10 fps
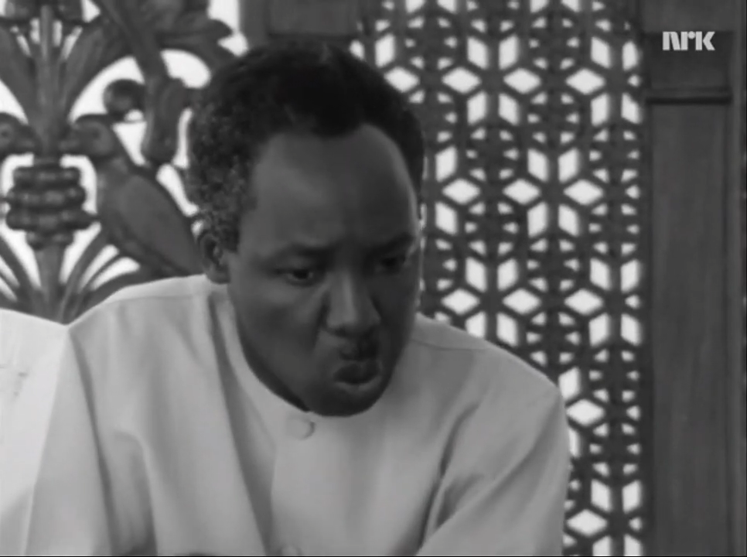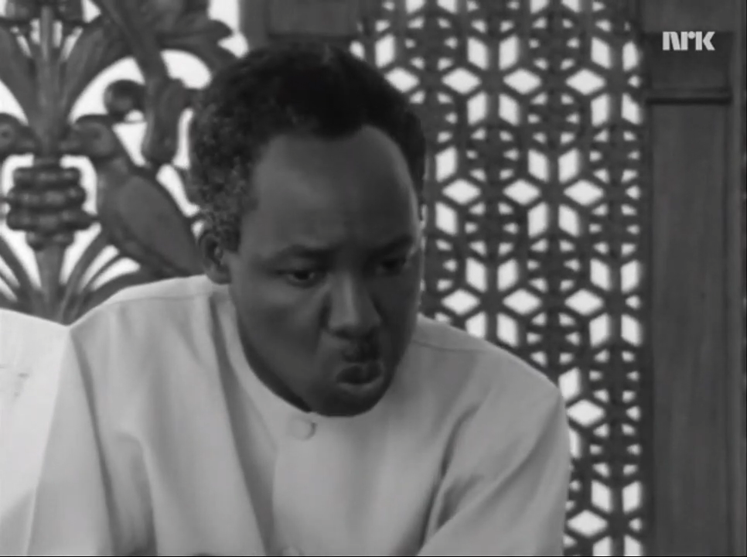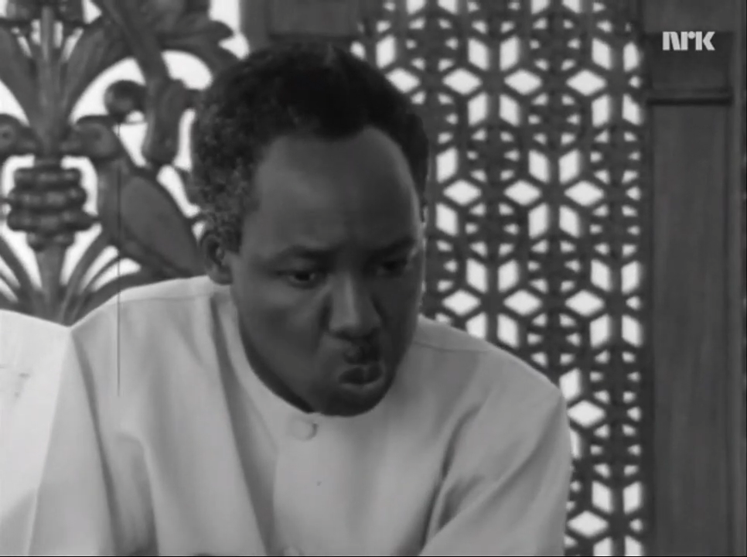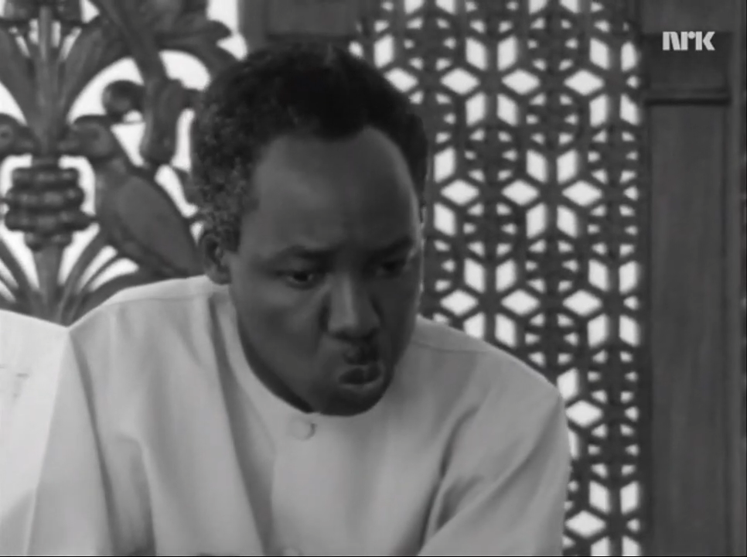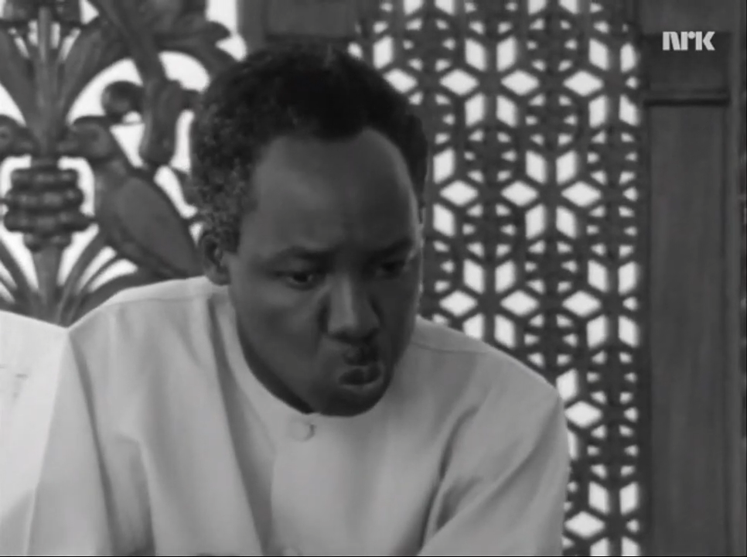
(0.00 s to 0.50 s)

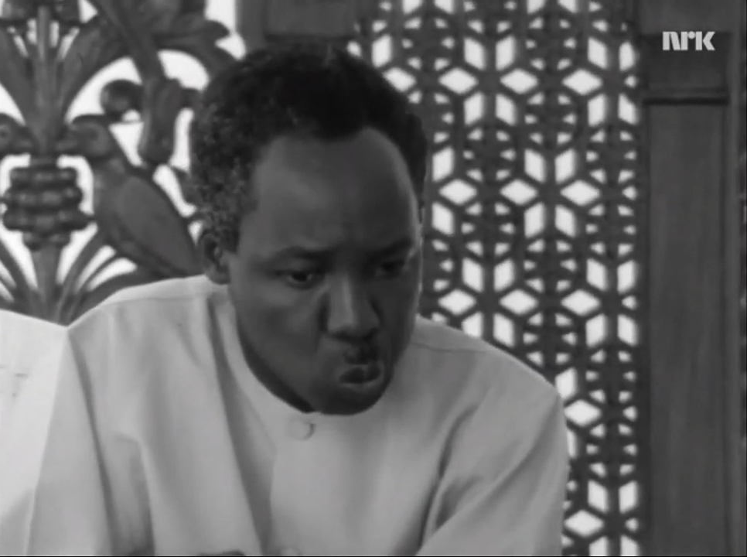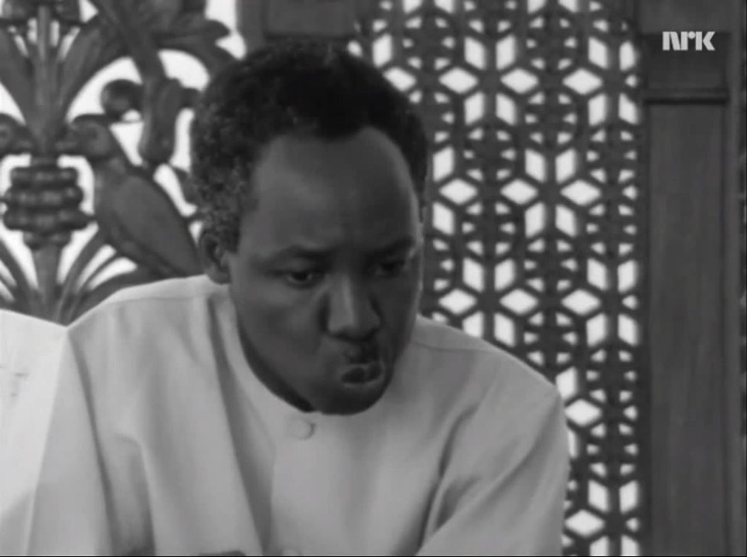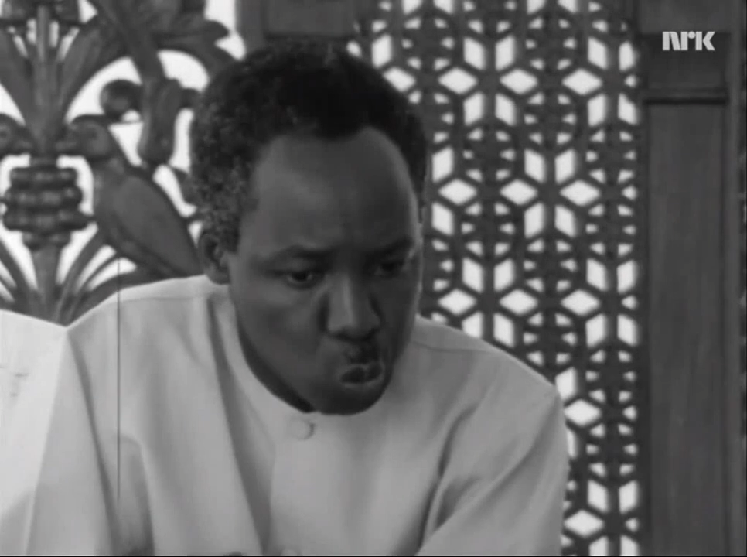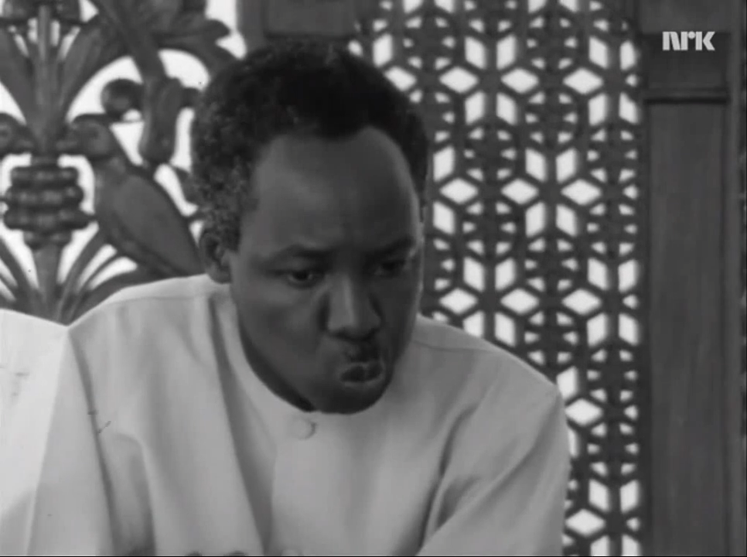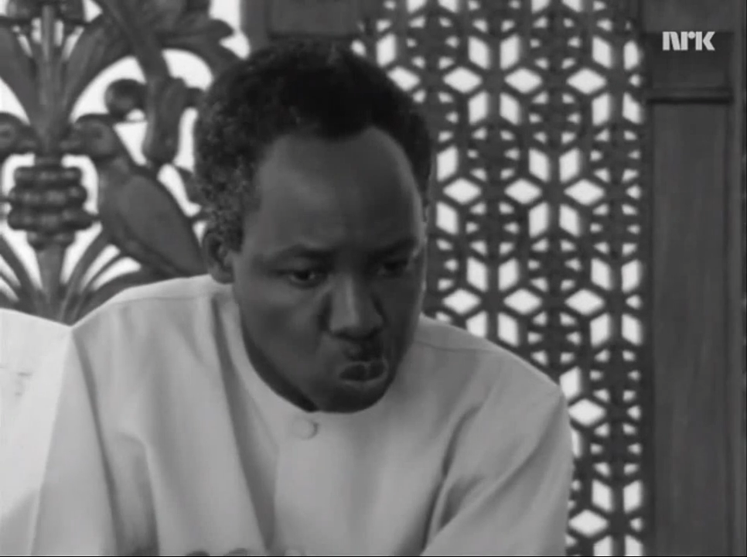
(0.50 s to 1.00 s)
Some people
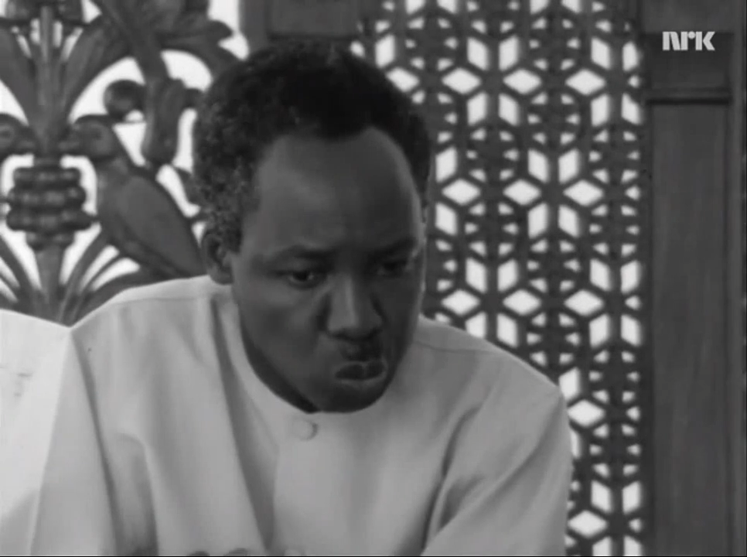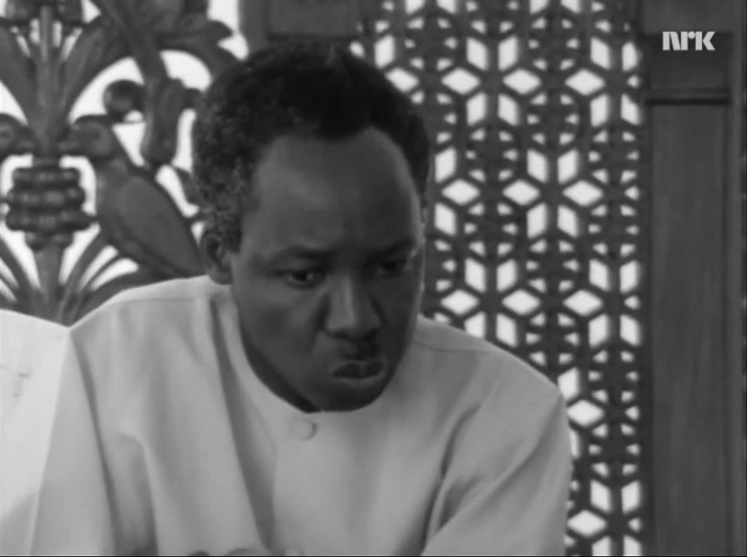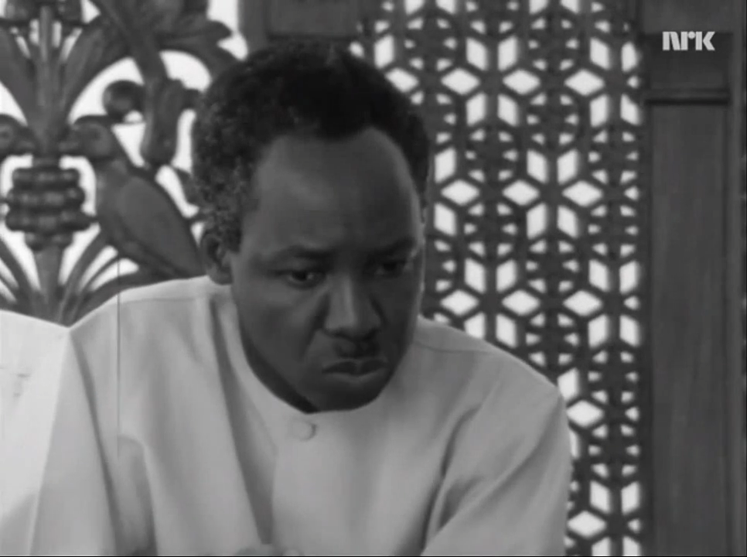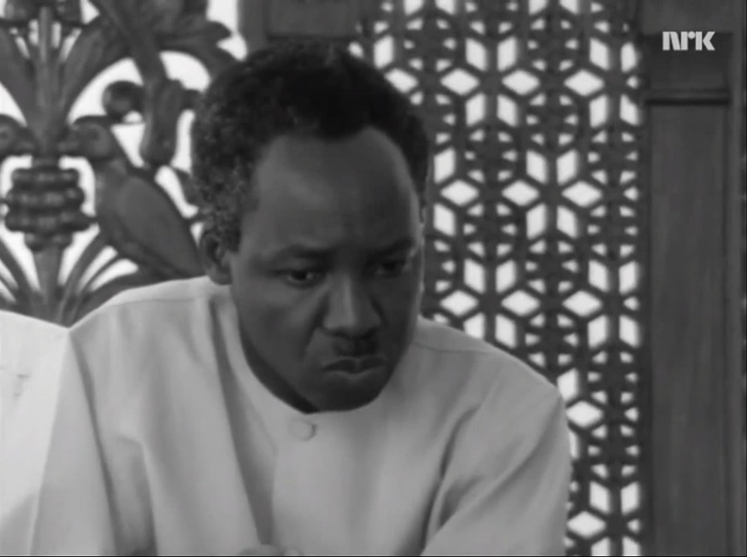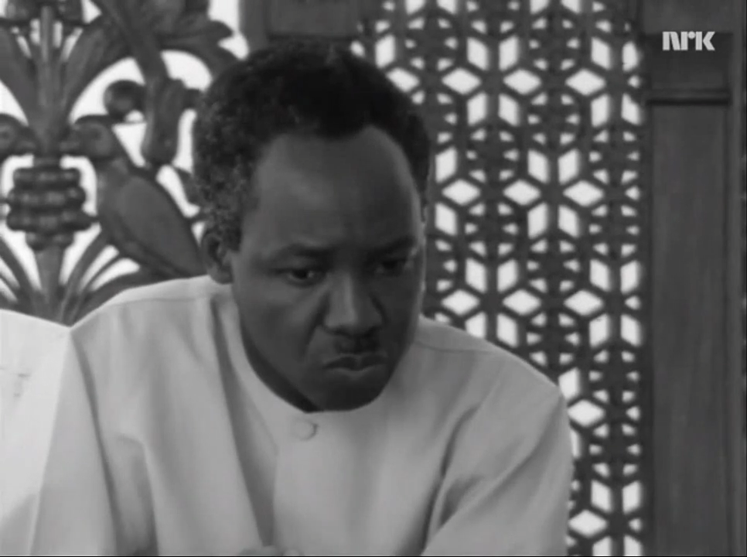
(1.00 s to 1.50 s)
might
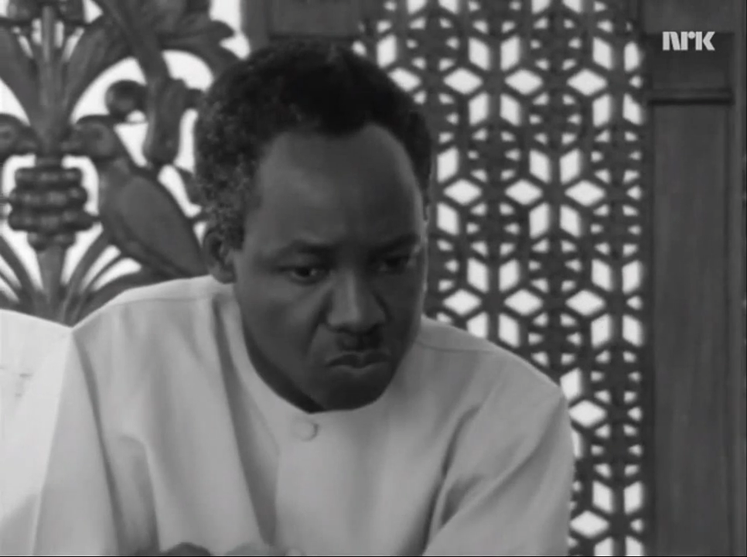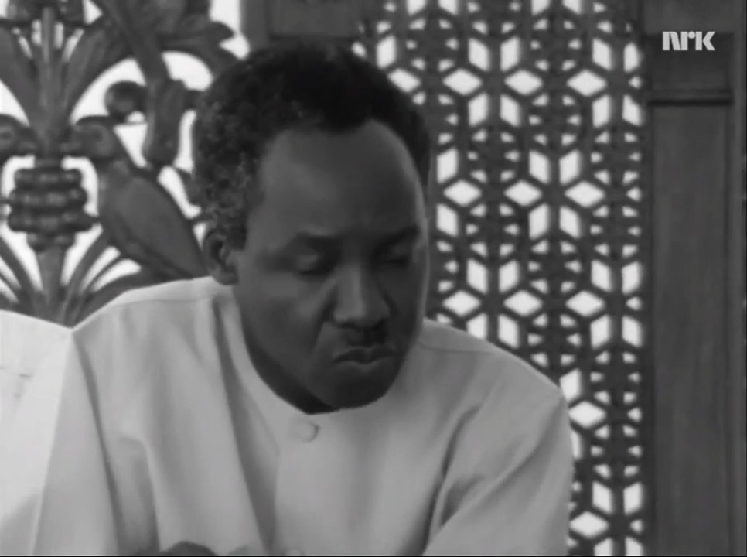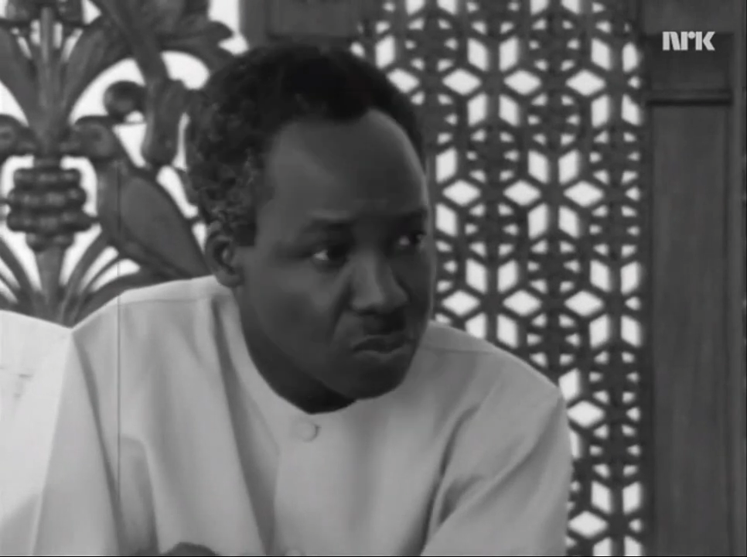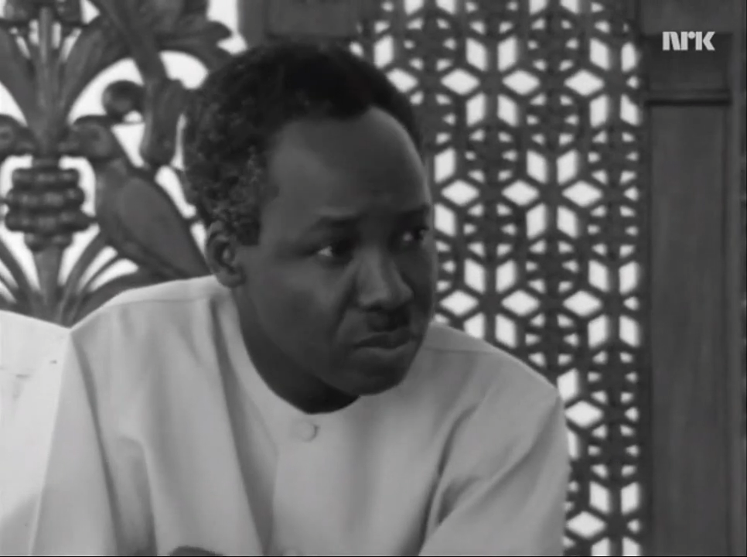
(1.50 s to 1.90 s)
want to know